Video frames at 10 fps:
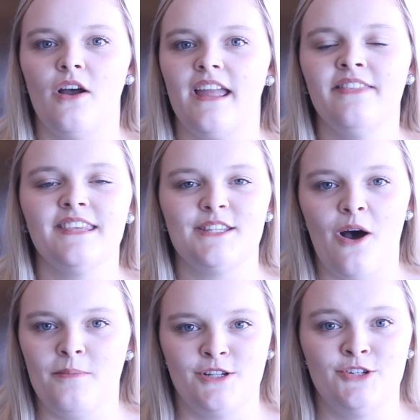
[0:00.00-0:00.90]
endless
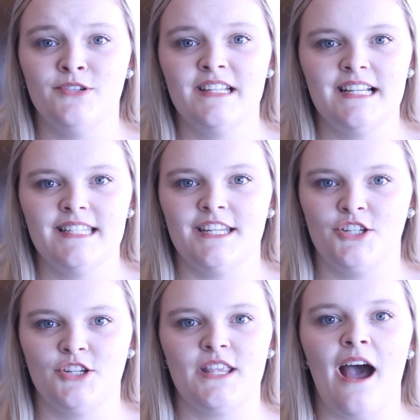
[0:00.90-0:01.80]
opportunities.
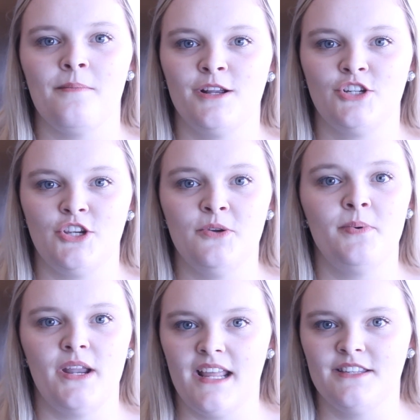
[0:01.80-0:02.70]
It's just how much you
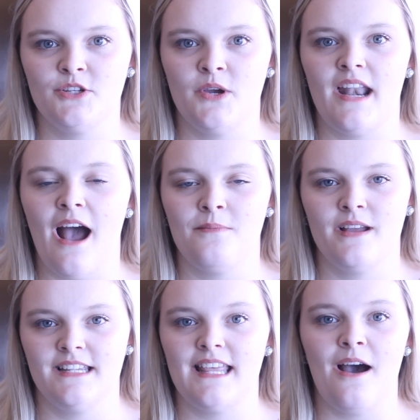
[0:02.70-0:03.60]
put into it how
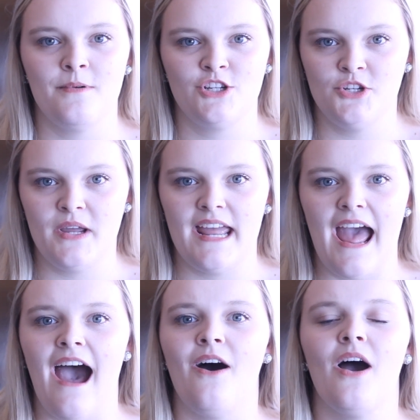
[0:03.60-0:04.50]
much you get
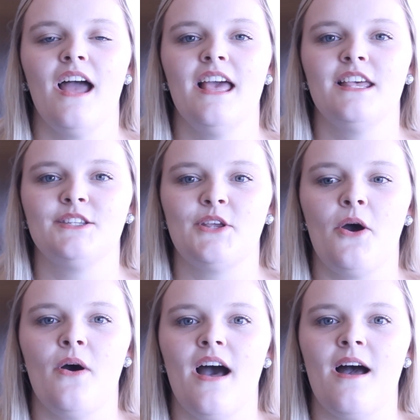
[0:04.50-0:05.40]
out. So
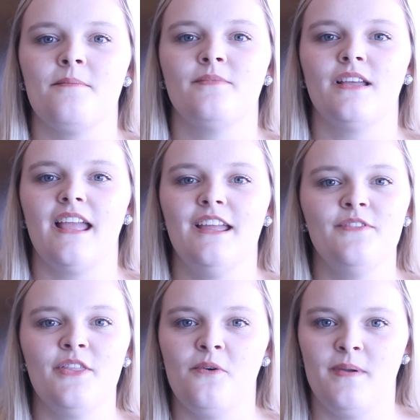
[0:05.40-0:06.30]

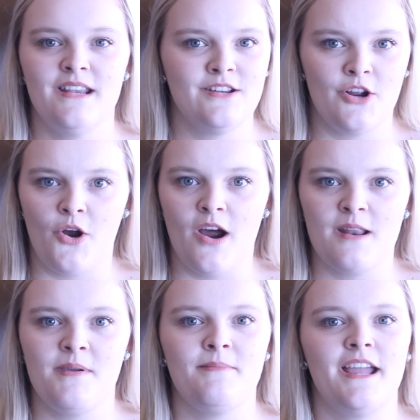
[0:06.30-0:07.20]
even though being an
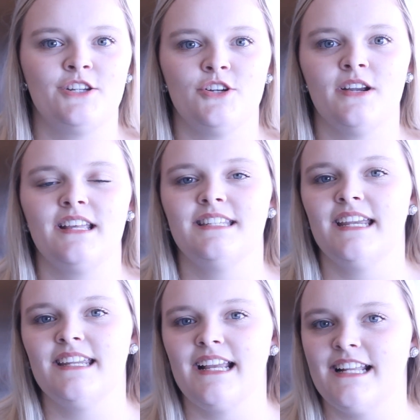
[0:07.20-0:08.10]
agronomy major and
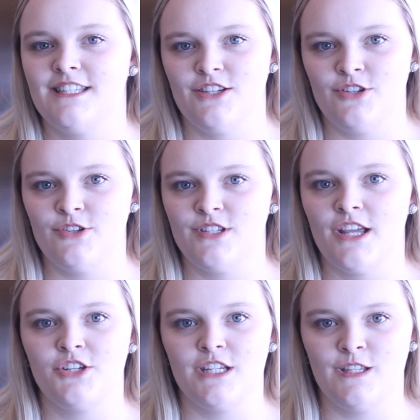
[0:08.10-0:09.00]
attending institutes
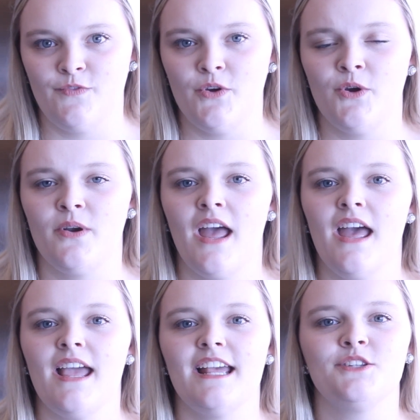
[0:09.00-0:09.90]
such as food,
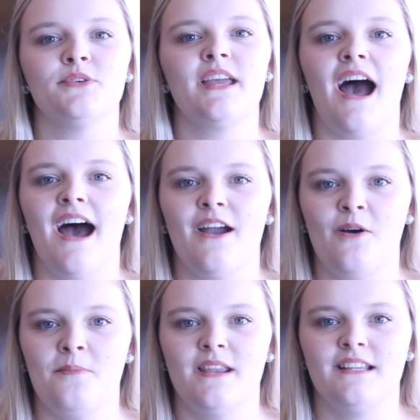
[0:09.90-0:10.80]
it's really
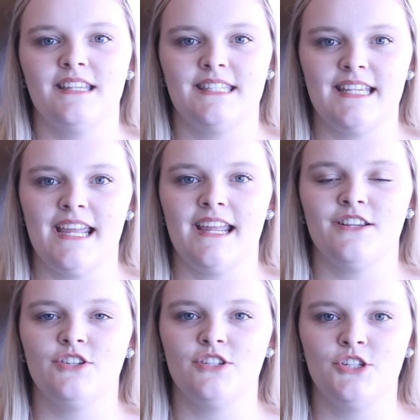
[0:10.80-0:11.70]
eye-opening to see
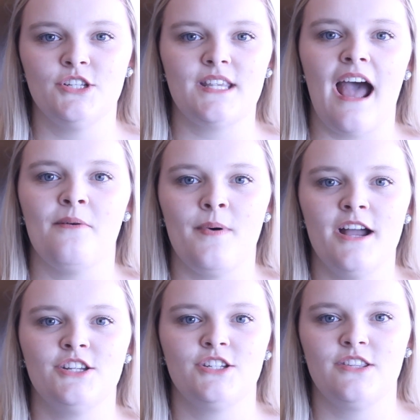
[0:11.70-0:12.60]
just how
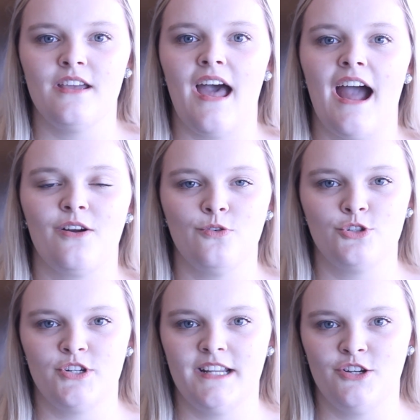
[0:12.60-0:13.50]
much the
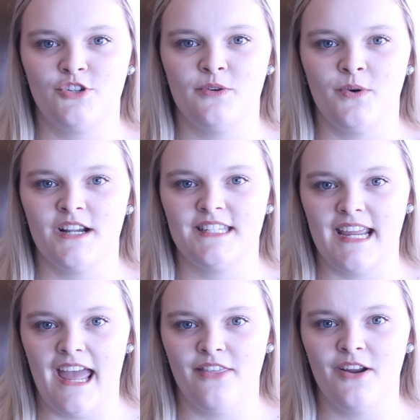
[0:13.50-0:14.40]
agriculture industry works
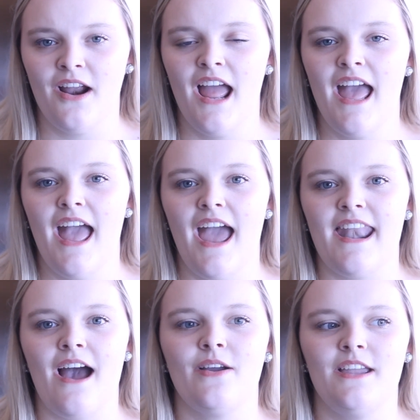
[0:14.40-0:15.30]
together,
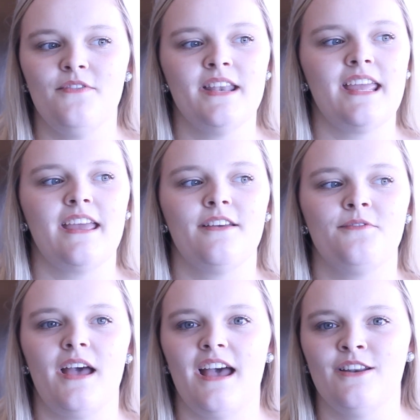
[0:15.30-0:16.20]
and how even in
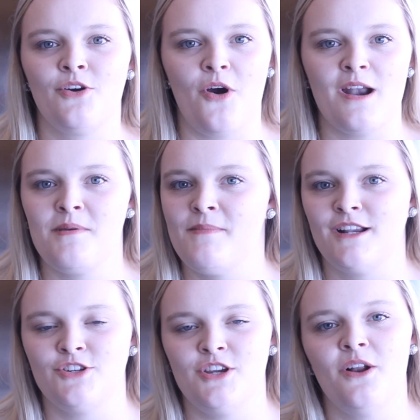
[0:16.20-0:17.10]
an agronomy
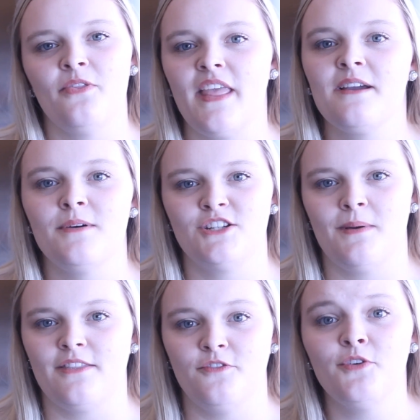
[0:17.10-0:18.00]
major you don't think much
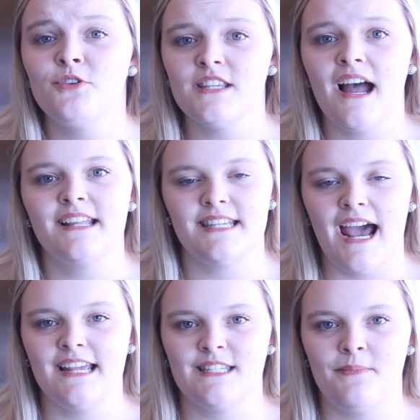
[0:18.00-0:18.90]
about the food science
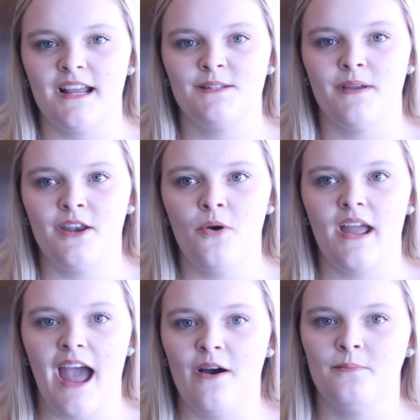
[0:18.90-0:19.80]
aspects, but
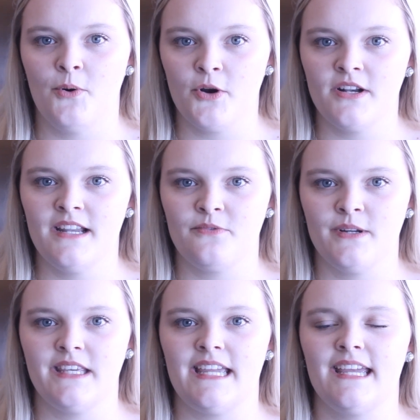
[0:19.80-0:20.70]
knowing how important it
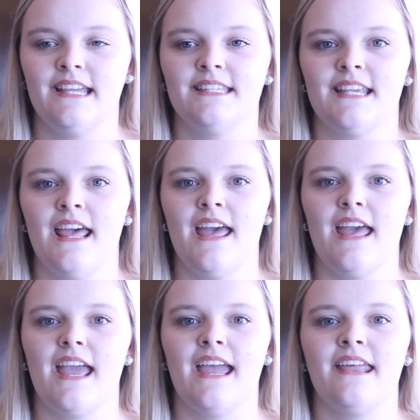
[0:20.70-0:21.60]
really is,
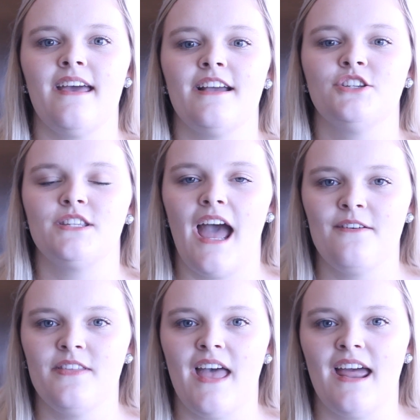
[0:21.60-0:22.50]
and just
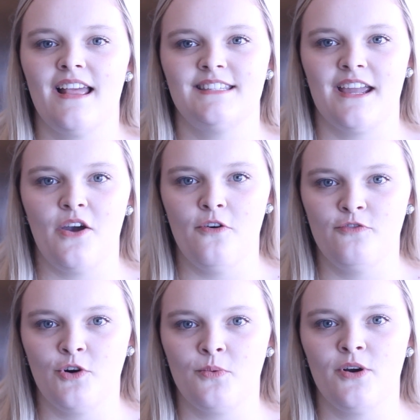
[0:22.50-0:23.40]
having that as I go
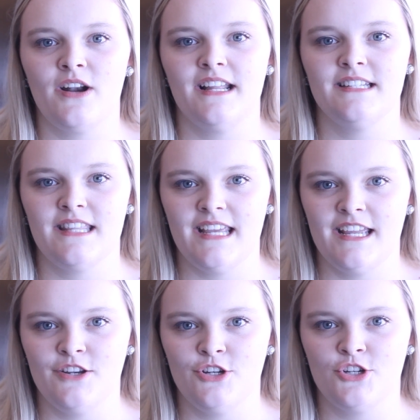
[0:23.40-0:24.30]
forward into the
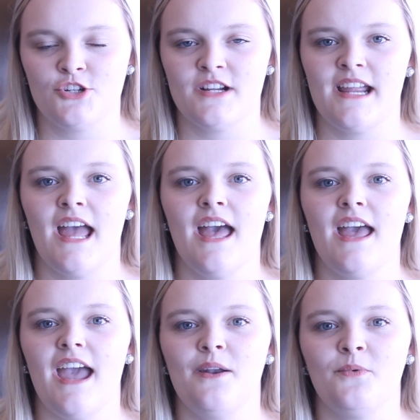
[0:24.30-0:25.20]
industry
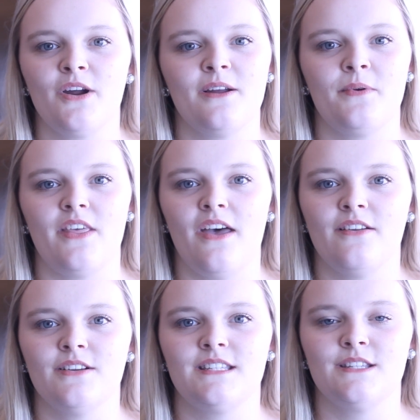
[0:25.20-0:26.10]
and working with
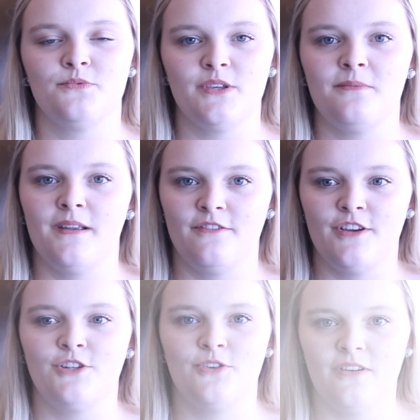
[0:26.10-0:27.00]
others is really
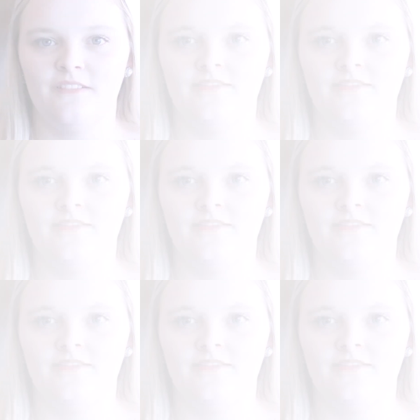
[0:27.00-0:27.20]
beneficial.